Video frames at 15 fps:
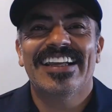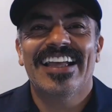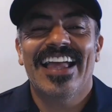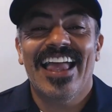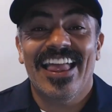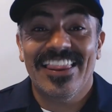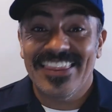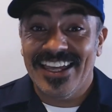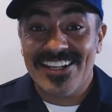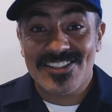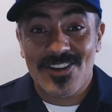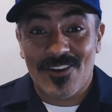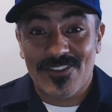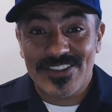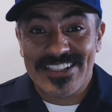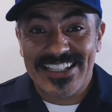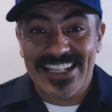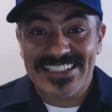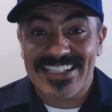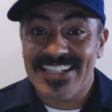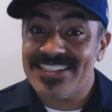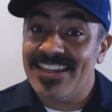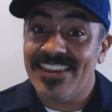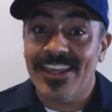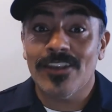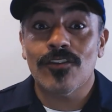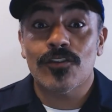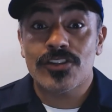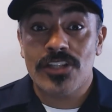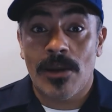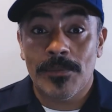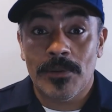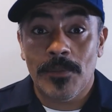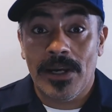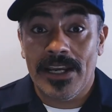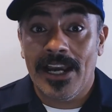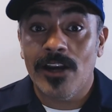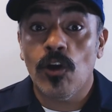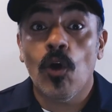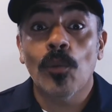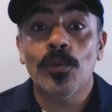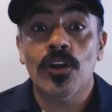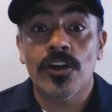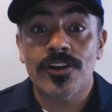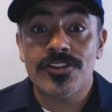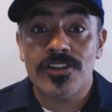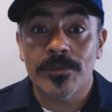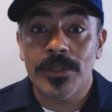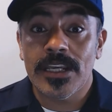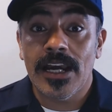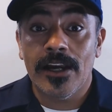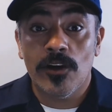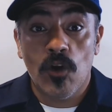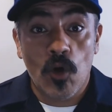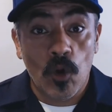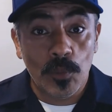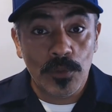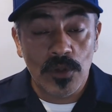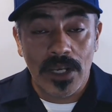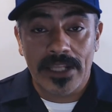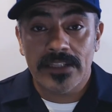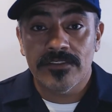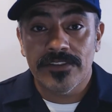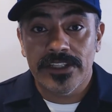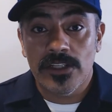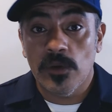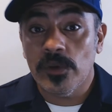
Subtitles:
That is all for today's lesson. Thank you for stopping by. I hope you learned something. I hope you liked the video.